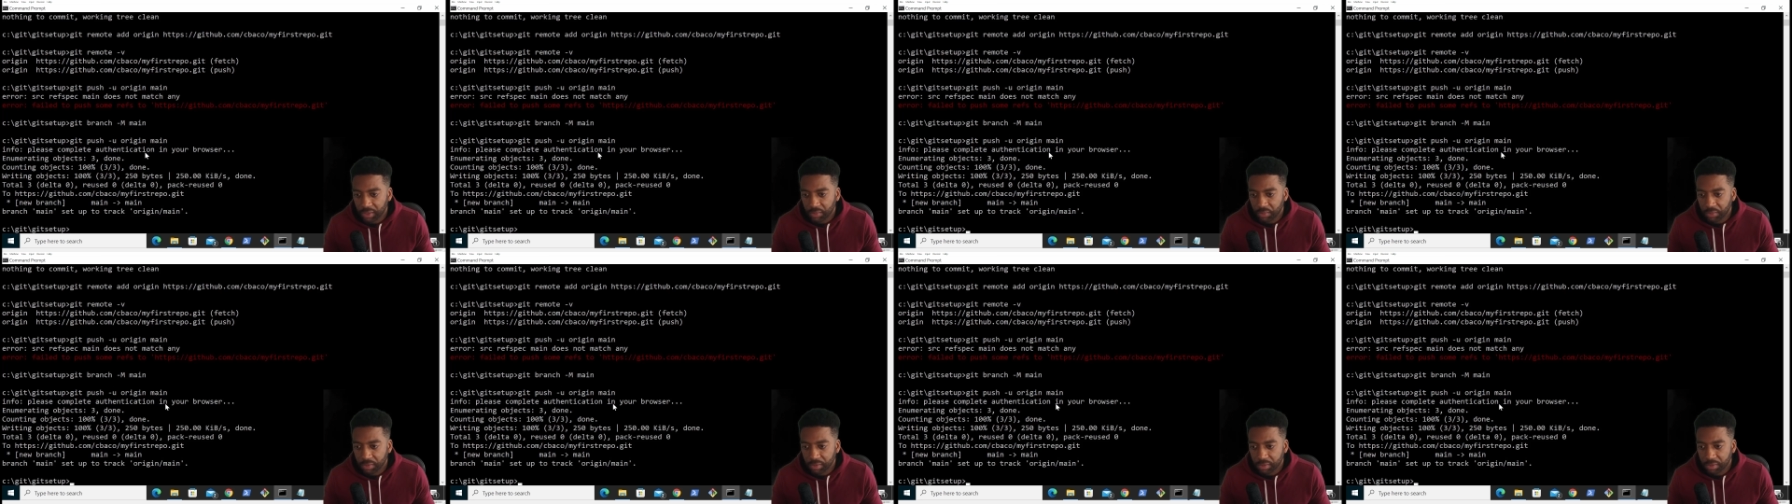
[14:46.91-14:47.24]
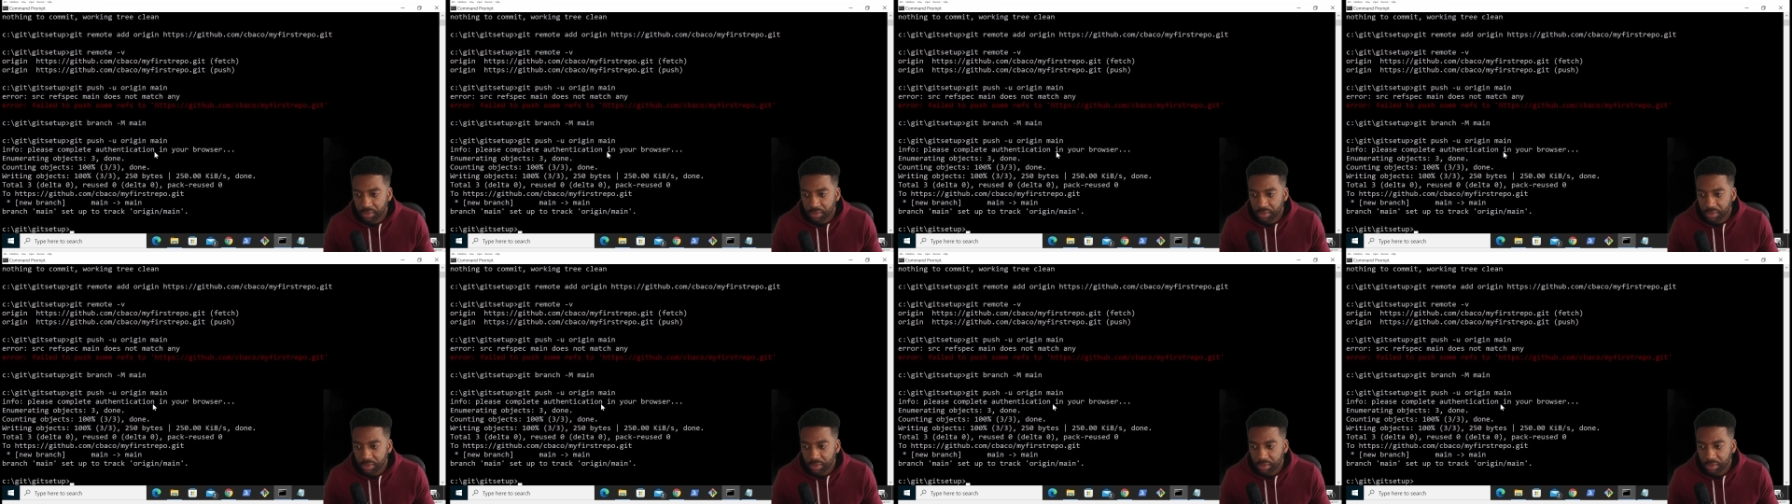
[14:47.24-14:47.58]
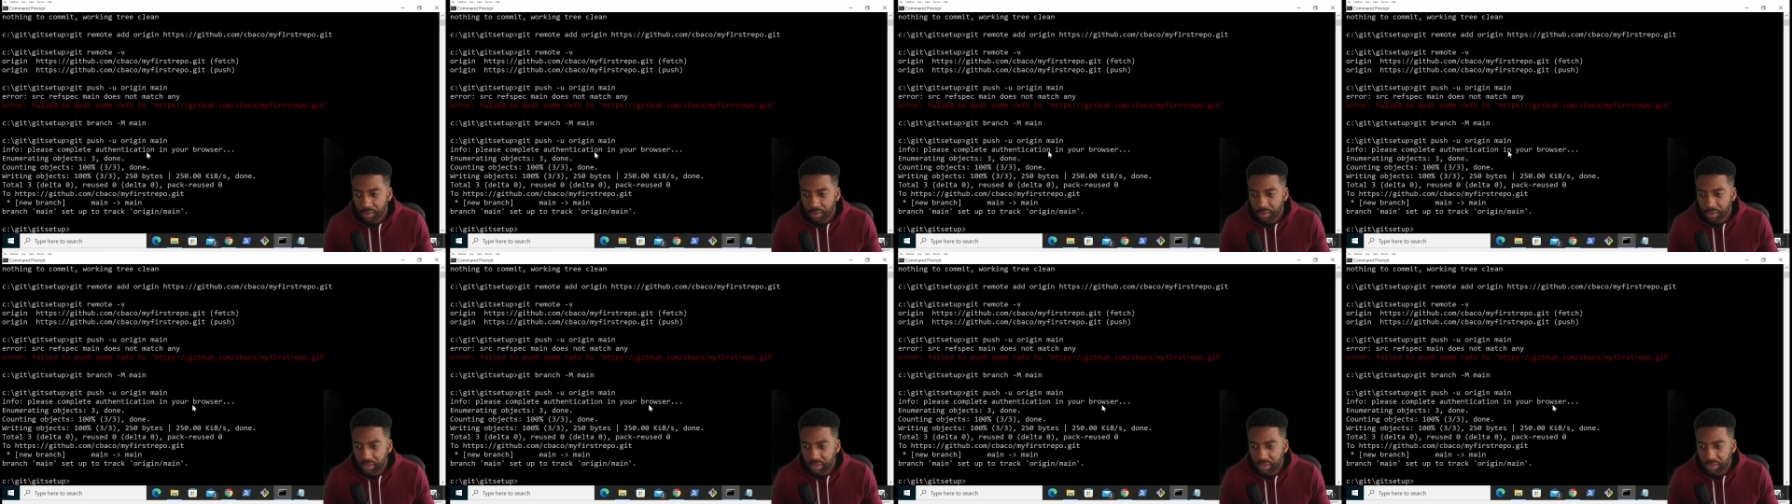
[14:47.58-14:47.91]
with
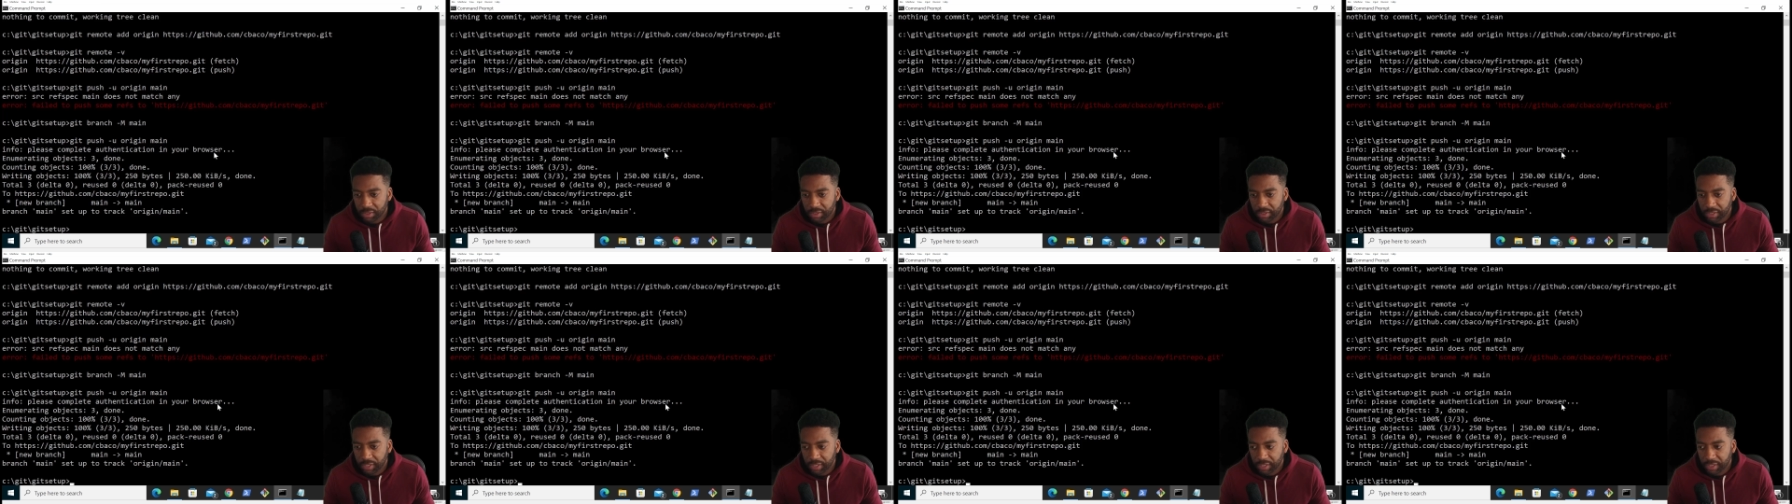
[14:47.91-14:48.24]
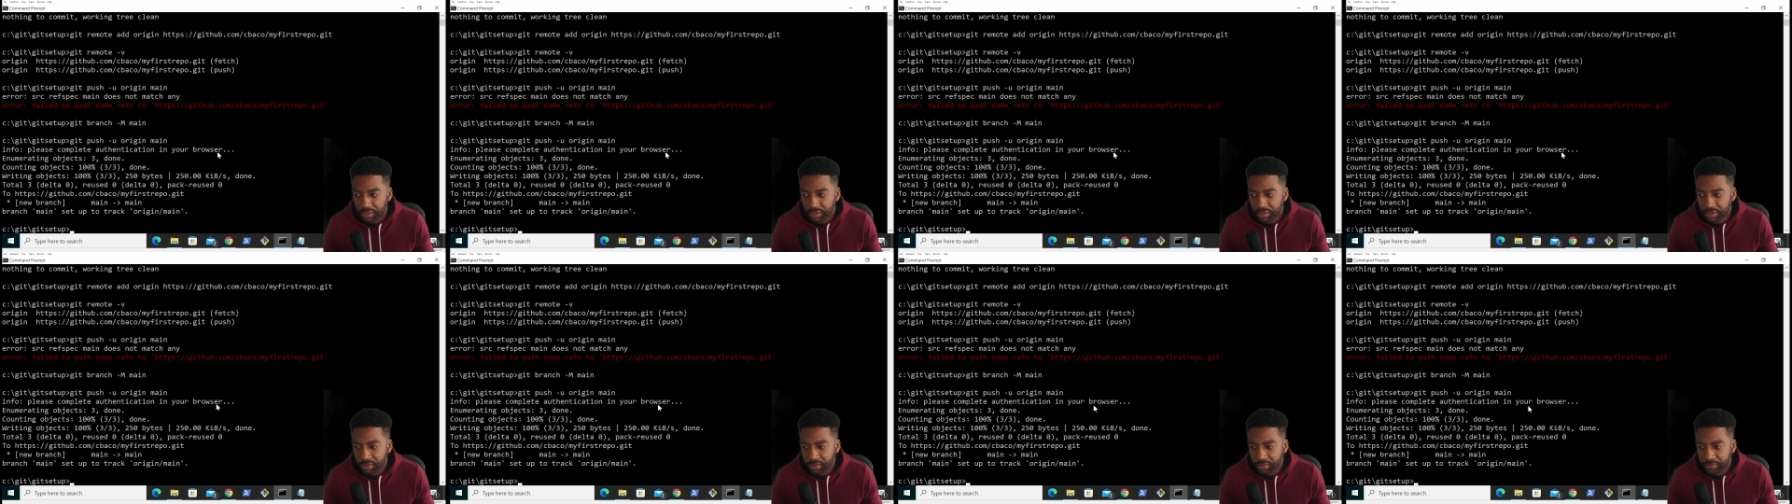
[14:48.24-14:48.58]
authentication.